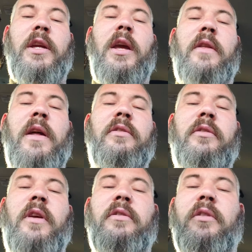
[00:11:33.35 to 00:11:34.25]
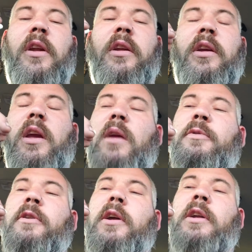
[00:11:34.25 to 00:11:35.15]
yeah, that's a designated
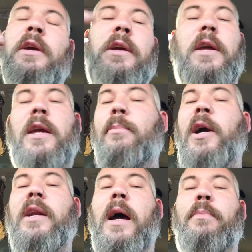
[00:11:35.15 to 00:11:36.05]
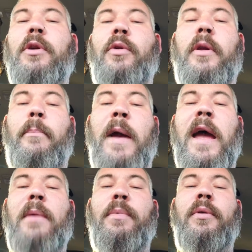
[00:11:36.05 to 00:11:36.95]
campsite. It might not be on the
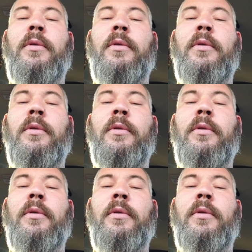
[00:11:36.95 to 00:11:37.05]
map,